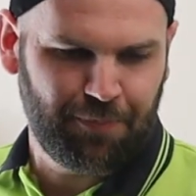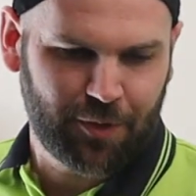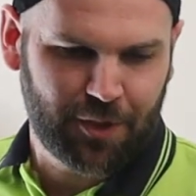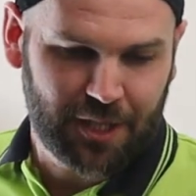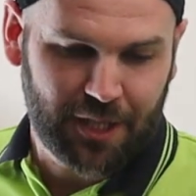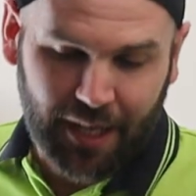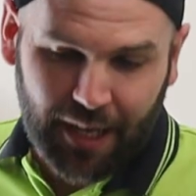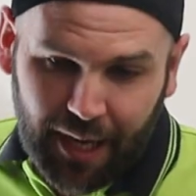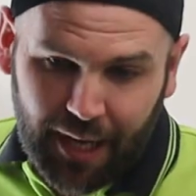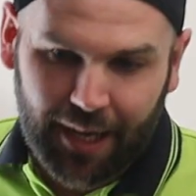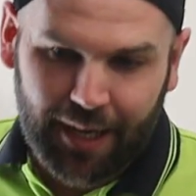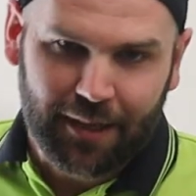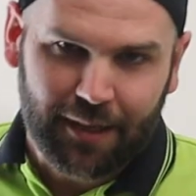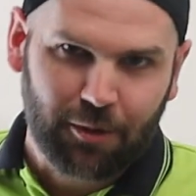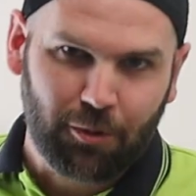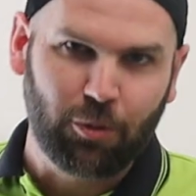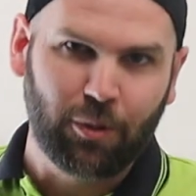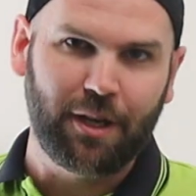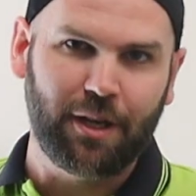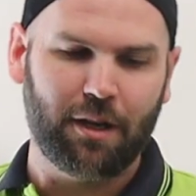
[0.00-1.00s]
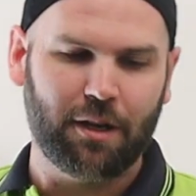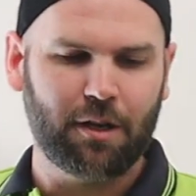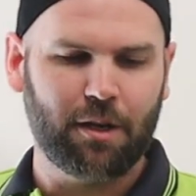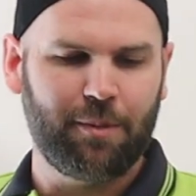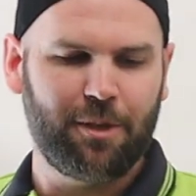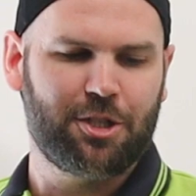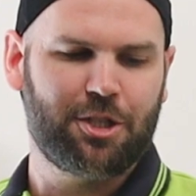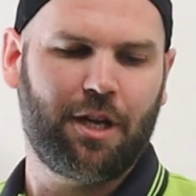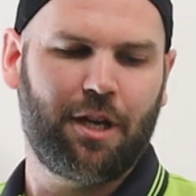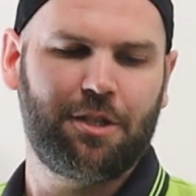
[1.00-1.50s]
Today we are going
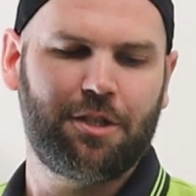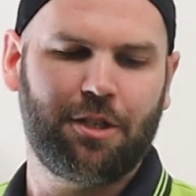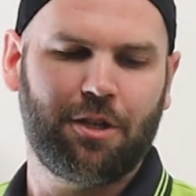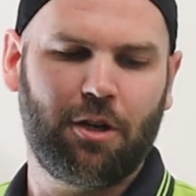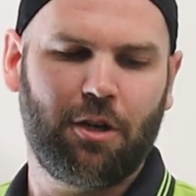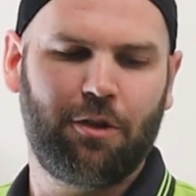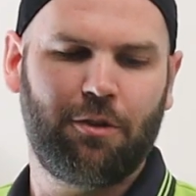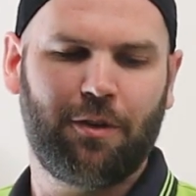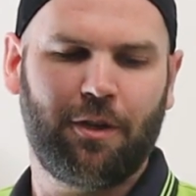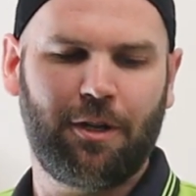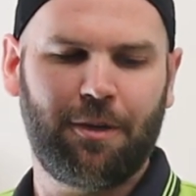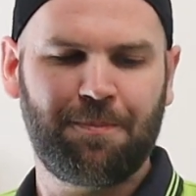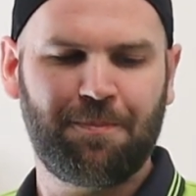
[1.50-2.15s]
to be changing over